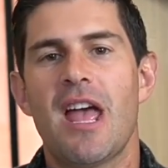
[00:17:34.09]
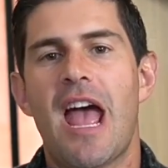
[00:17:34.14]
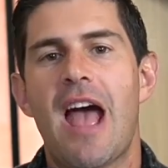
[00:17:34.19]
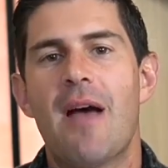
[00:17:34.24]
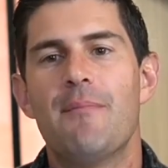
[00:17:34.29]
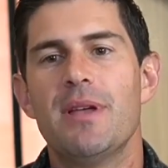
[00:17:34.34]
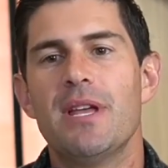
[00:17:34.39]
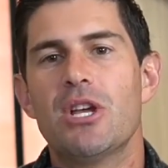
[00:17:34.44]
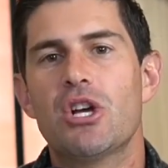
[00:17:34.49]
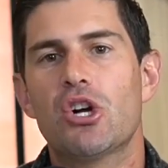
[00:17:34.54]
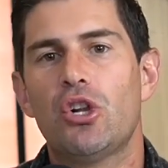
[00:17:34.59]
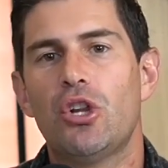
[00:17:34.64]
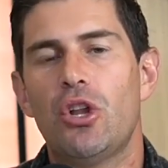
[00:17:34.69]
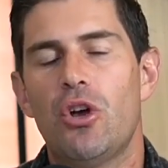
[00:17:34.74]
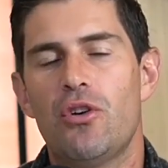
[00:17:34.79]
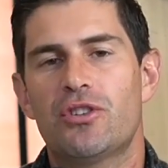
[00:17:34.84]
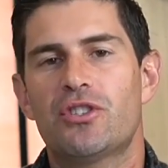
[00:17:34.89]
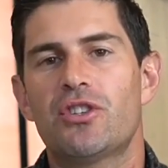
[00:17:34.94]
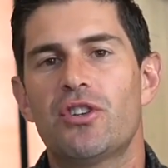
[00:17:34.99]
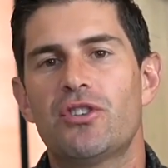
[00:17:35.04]
and be
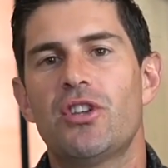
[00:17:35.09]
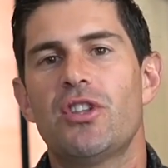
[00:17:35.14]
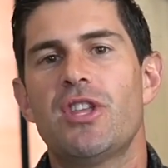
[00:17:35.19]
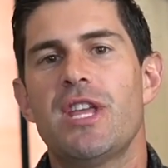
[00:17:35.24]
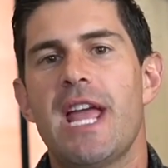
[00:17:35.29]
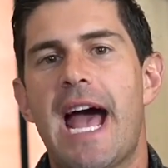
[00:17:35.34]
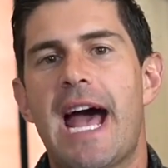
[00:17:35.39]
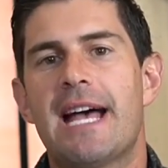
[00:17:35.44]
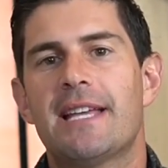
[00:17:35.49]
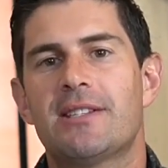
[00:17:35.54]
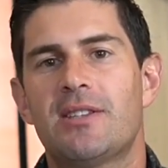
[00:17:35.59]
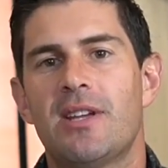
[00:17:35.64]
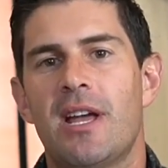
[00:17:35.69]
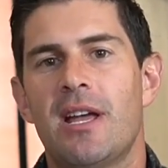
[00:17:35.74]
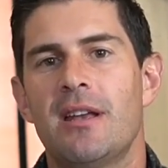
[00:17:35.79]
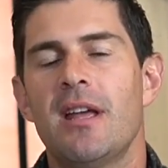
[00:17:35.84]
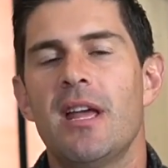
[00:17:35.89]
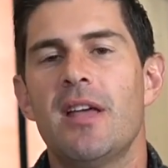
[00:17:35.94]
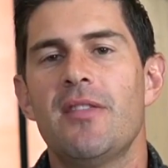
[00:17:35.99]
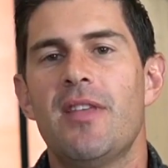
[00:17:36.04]
closer to the
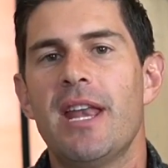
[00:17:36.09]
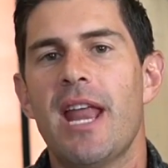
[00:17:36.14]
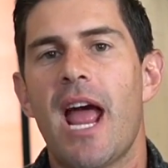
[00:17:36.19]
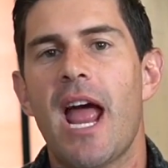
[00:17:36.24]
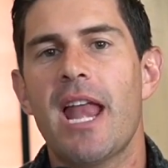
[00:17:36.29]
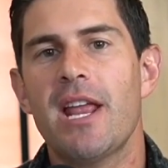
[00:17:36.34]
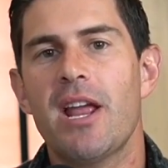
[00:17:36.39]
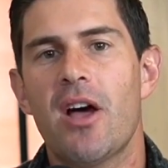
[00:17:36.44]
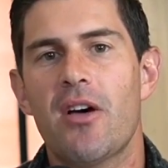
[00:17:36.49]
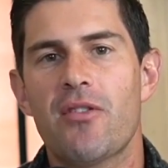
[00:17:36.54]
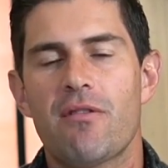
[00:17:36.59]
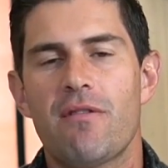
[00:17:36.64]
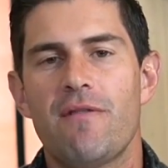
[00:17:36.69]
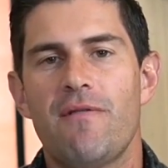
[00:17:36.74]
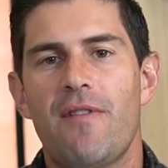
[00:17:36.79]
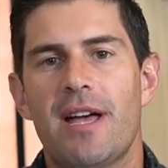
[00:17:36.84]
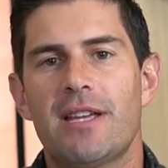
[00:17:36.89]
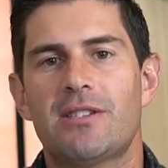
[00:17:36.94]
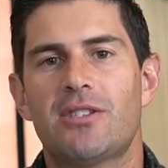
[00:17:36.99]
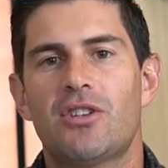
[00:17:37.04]
asset than any other
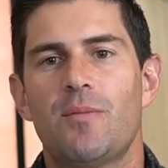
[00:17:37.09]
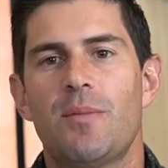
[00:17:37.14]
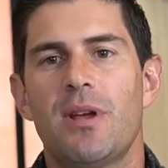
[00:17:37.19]
investor,